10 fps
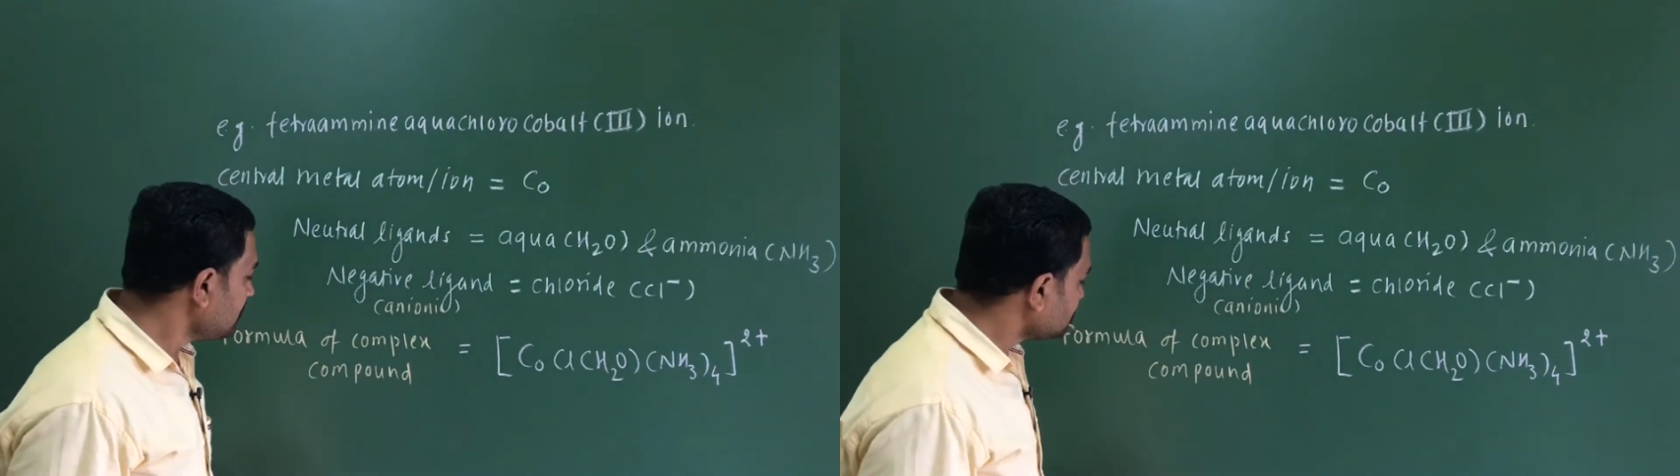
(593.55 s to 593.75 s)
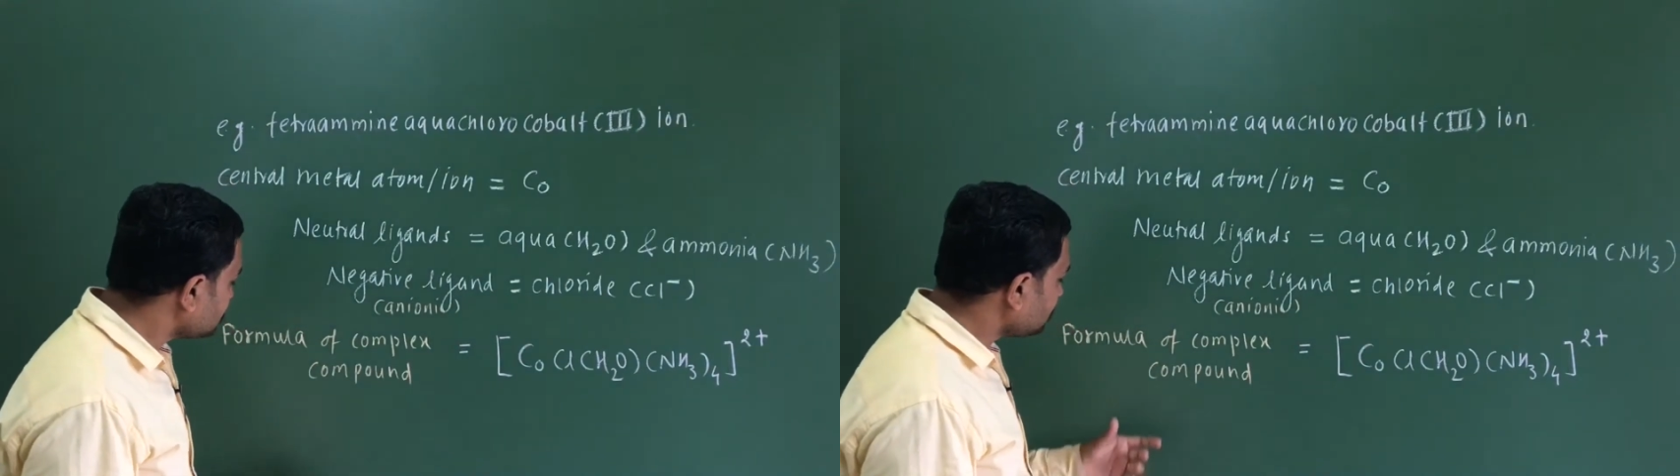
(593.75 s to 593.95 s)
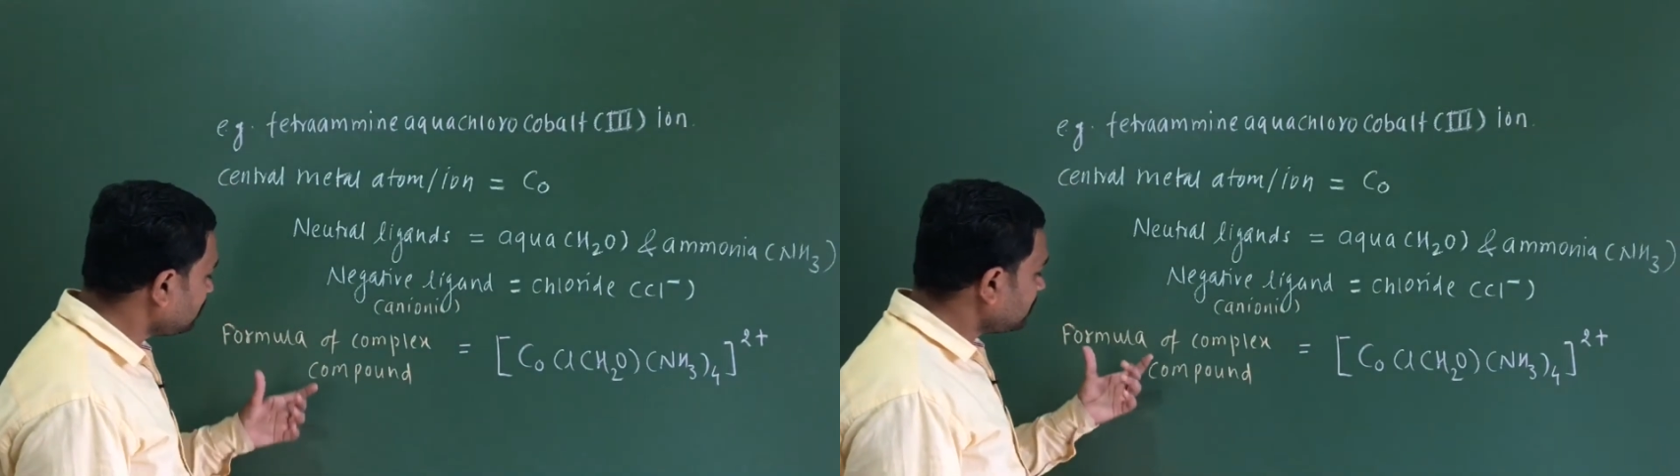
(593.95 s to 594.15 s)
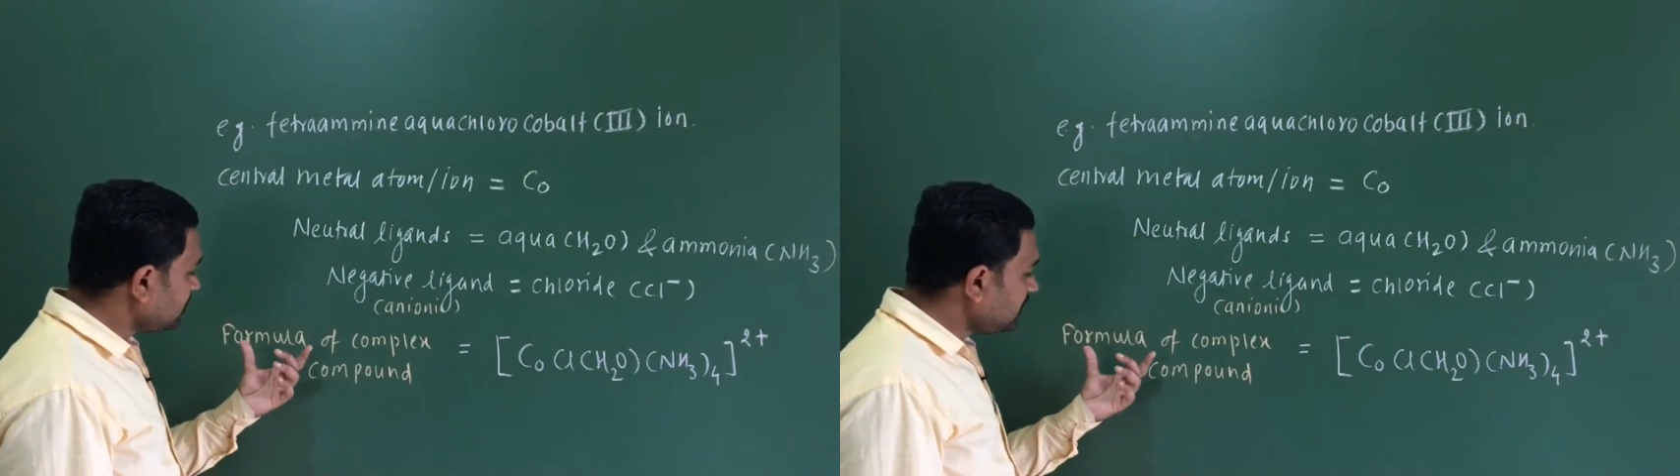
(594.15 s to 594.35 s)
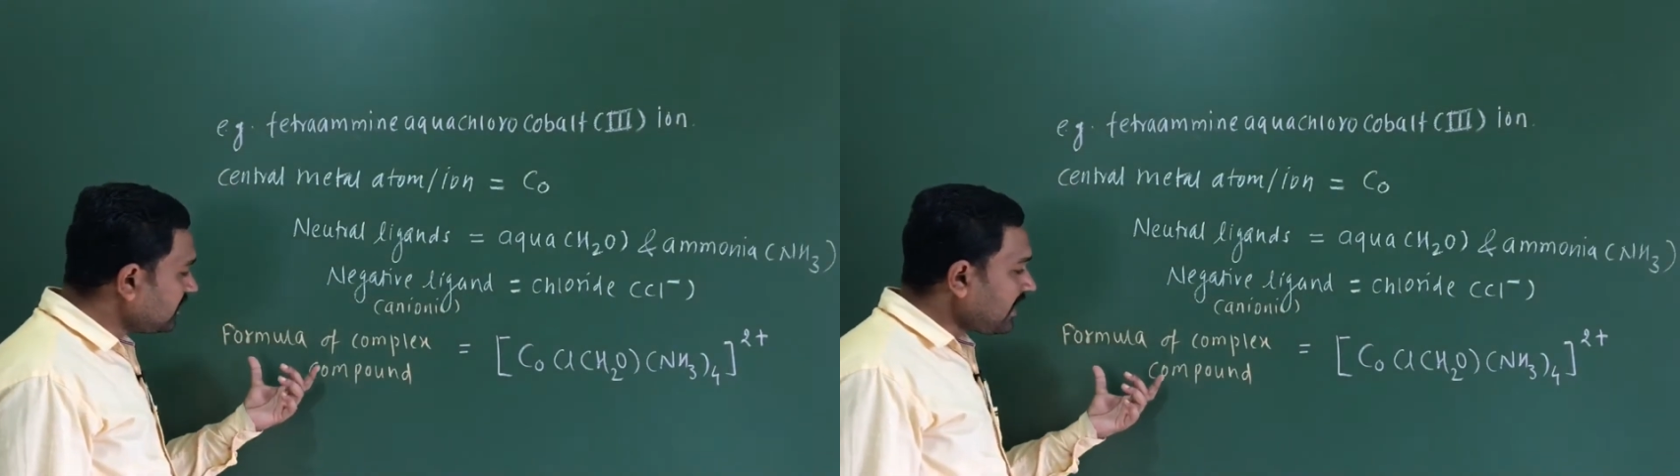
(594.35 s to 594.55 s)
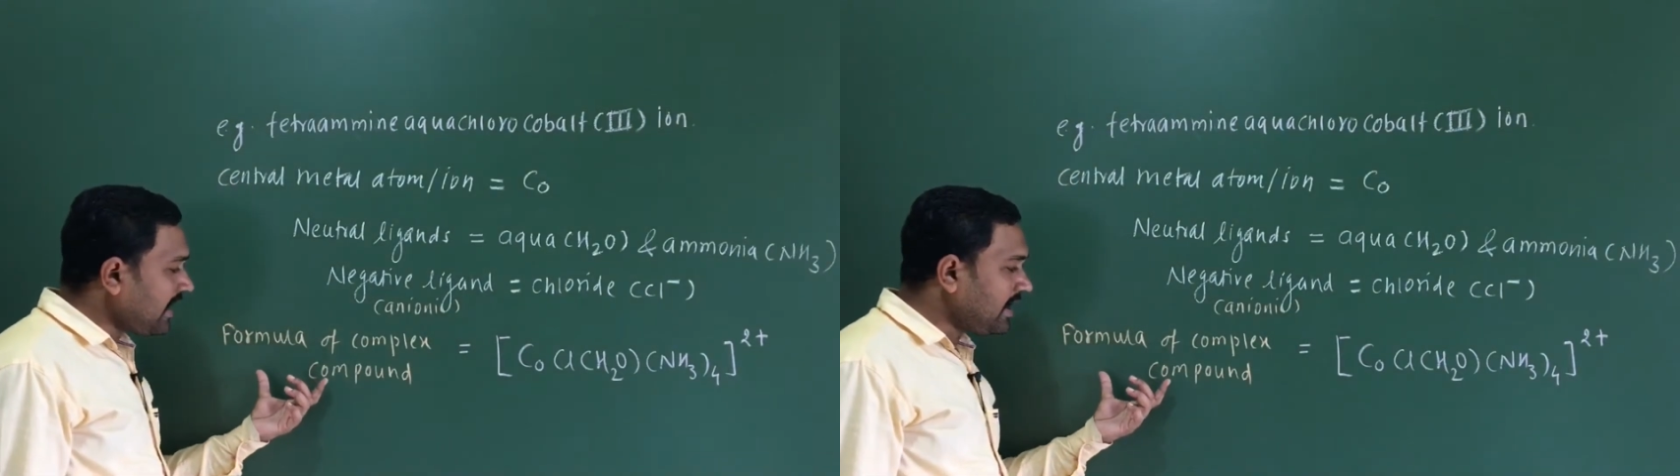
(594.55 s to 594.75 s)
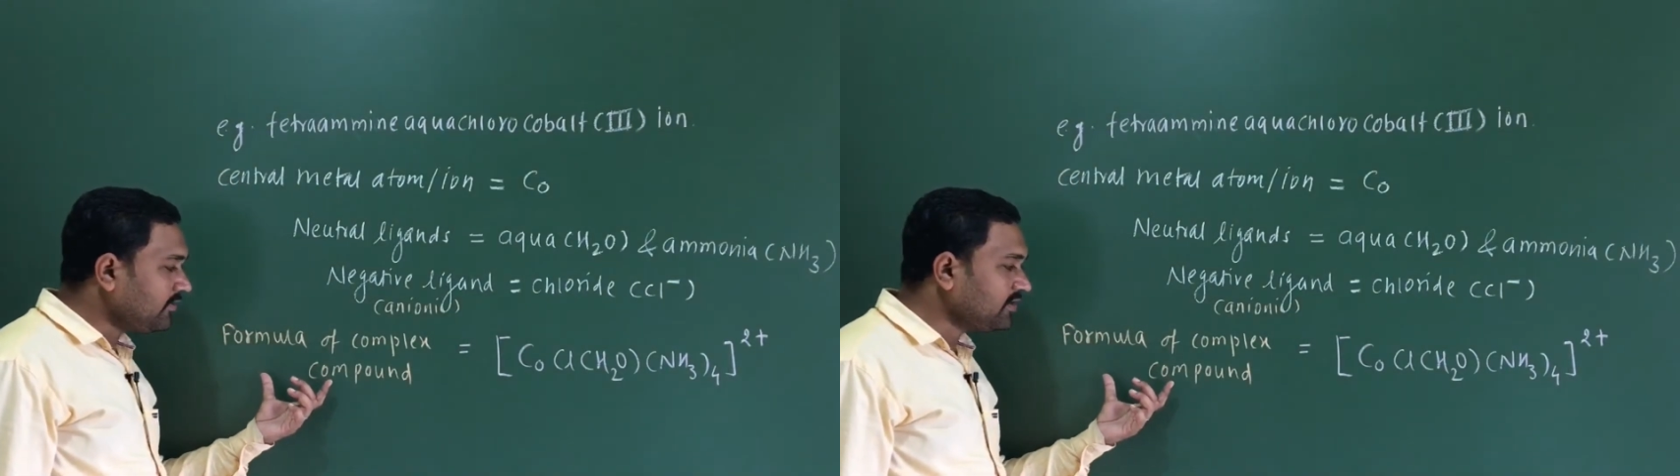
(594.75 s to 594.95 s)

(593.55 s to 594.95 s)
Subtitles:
So here I have